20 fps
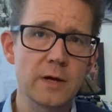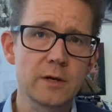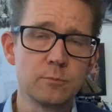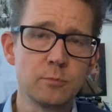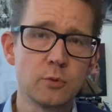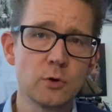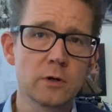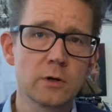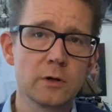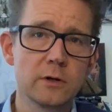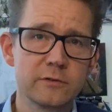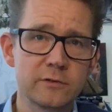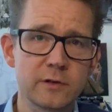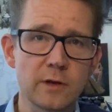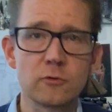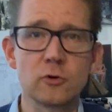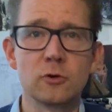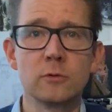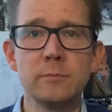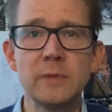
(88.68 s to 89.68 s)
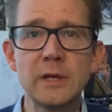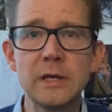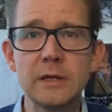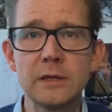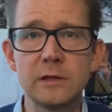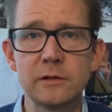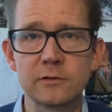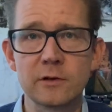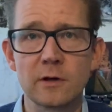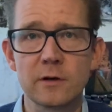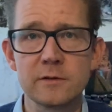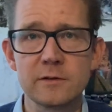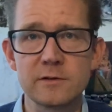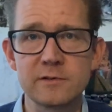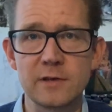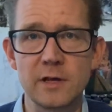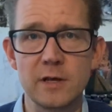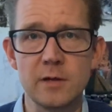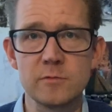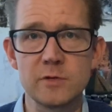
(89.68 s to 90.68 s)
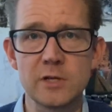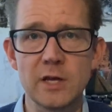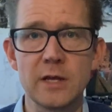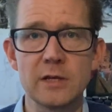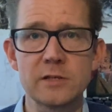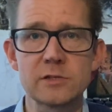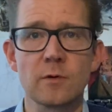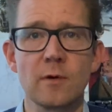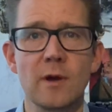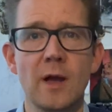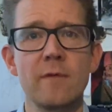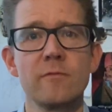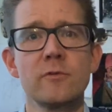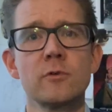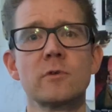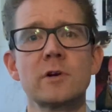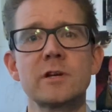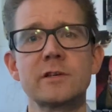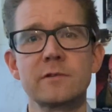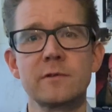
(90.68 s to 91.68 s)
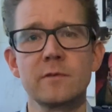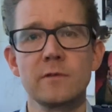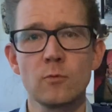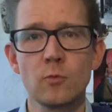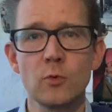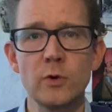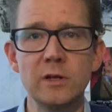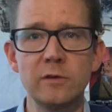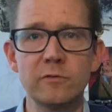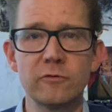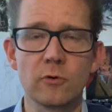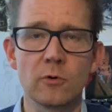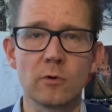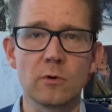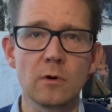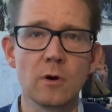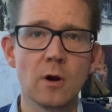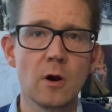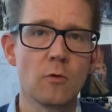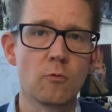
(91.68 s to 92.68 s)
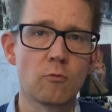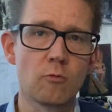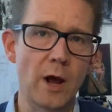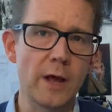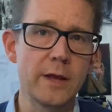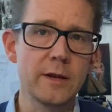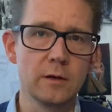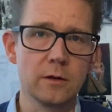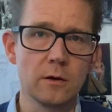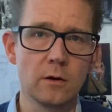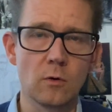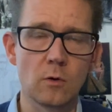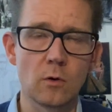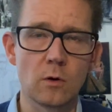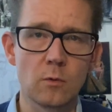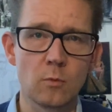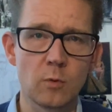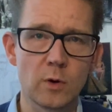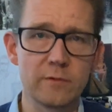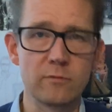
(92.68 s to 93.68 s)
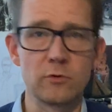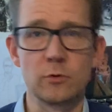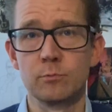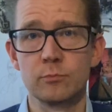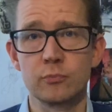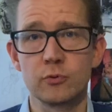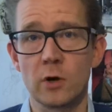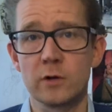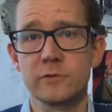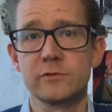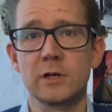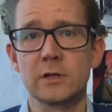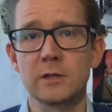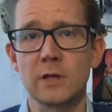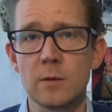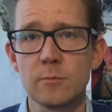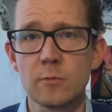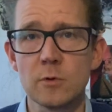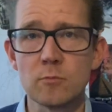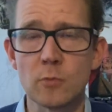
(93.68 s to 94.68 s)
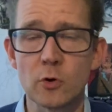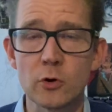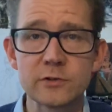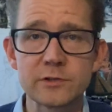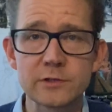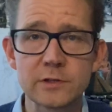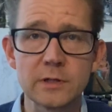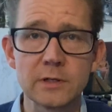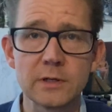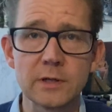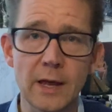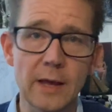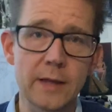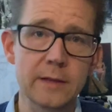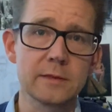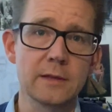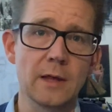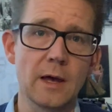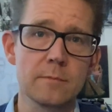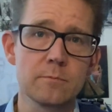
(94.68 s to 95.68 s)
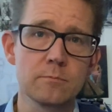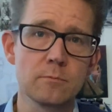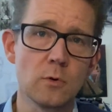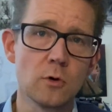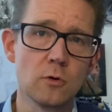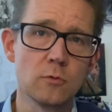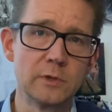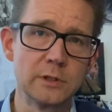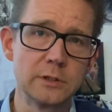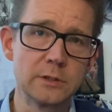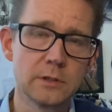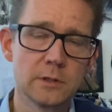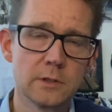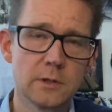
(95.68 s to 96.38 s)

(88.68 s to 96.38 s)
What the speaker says: to book several meetings on the same day so I have the rest of the week for writing or whatever project I'm immersed in at that moment.